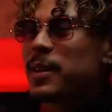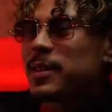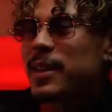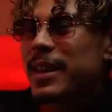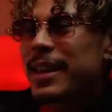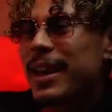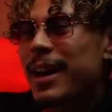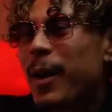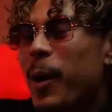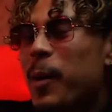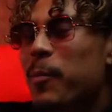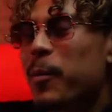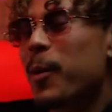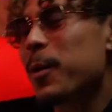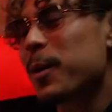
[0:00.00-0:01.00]
It's like you get
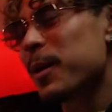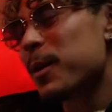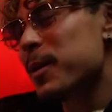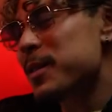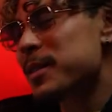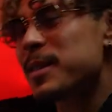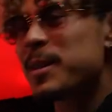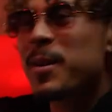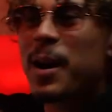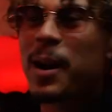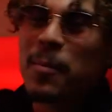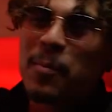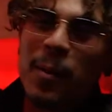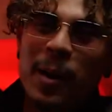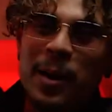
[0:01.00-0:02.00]
heartbroken, or you see her at
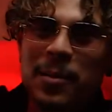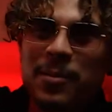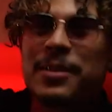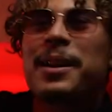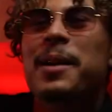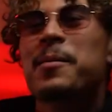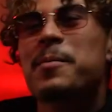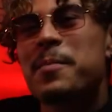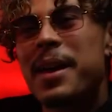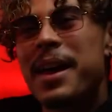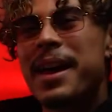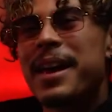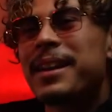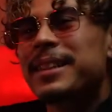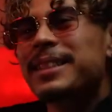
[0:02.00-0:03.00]
a party with another
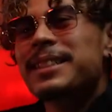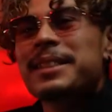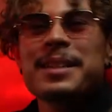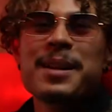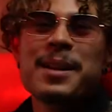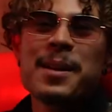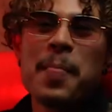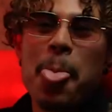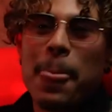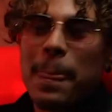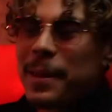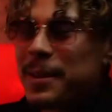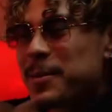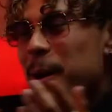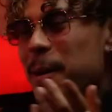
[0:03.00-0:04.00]
man.
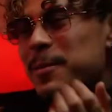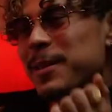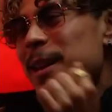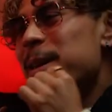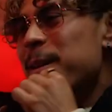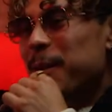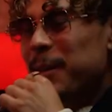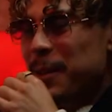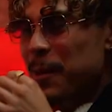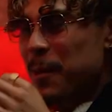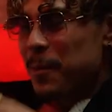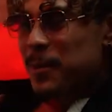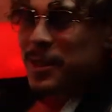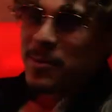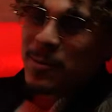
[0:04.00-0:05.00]
So I was like, yo,
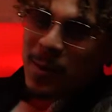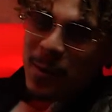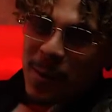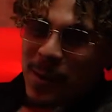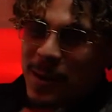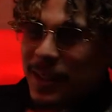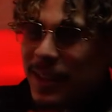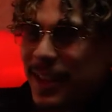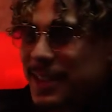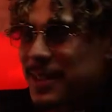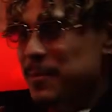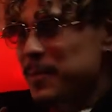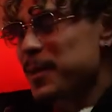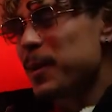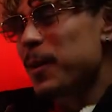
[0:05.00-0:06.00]
we just record like
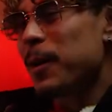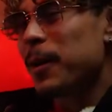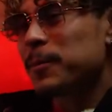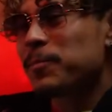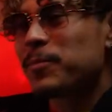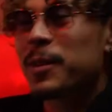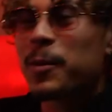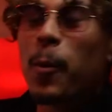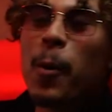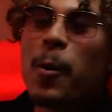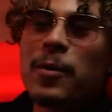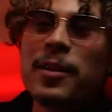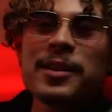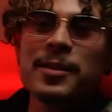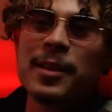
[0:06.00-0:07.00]
some song. And the whole
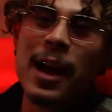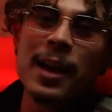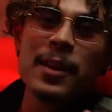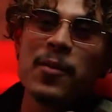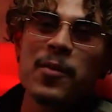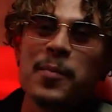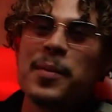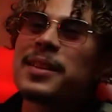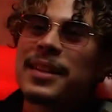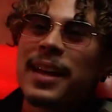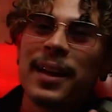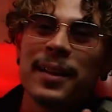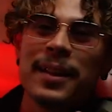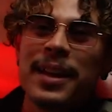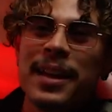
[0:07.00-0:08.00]
initially, I've never been to
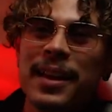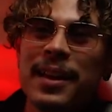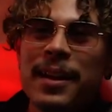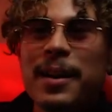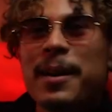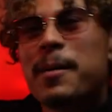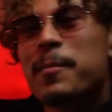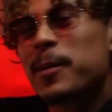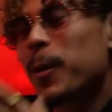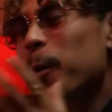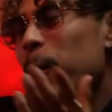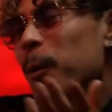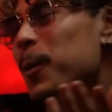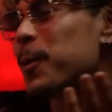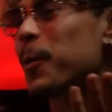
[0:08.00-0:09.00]
LA, but the
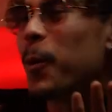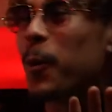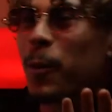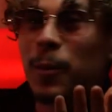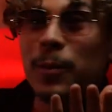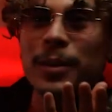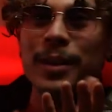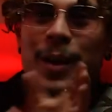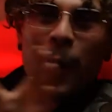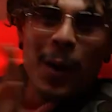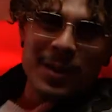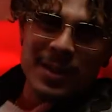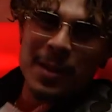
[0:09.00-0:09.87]
whole concept.